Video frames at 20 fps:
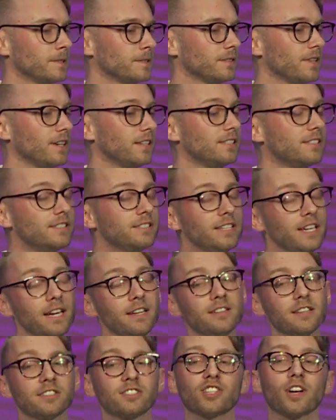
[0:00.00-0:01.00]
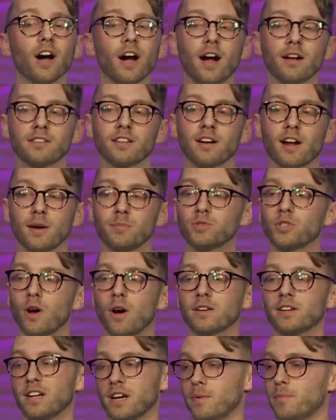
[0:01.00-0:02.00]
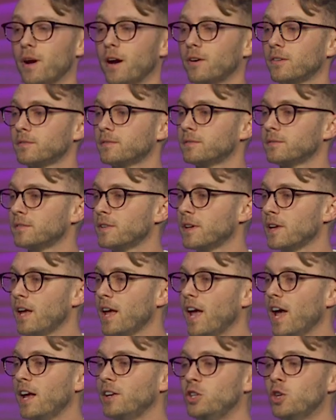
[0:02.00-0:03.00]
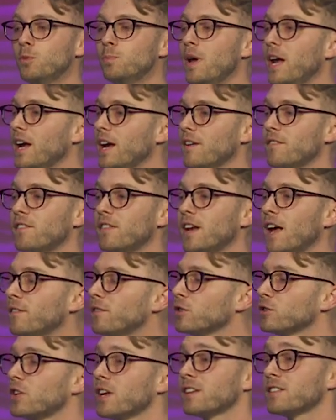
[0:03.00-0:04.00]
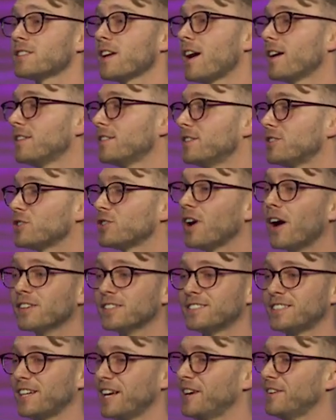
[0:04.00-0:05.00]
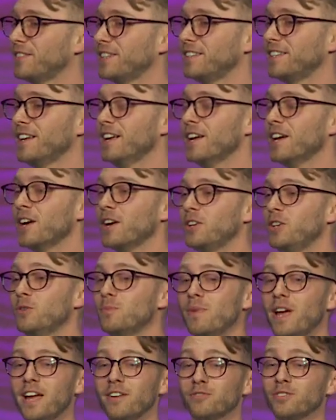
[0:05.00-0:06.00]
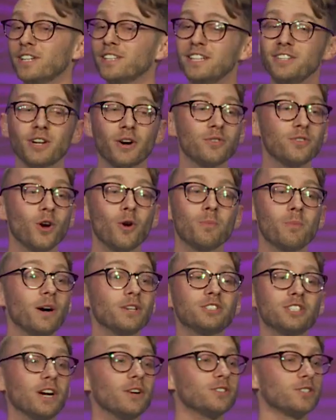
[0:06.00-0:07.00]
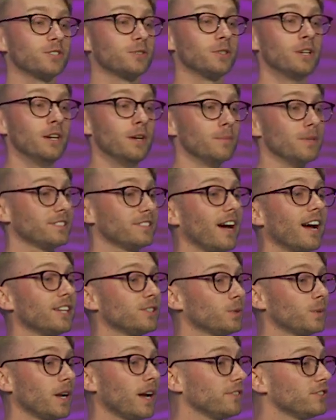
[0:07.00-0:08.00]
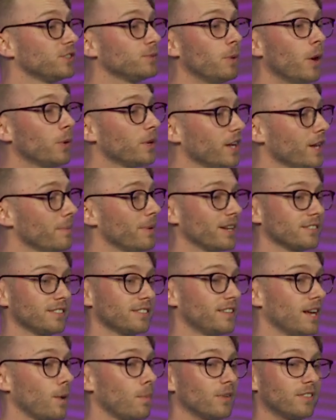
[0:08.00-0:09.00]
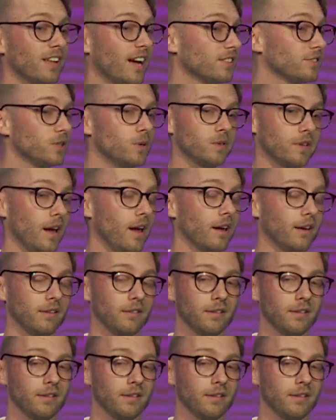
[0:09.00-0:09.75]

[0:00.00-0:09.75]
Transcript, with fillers: They see this God that I'm talking about. And you may have never decided to trust him, and you may really don't know much else besides what I've spoken about today, but that's okay.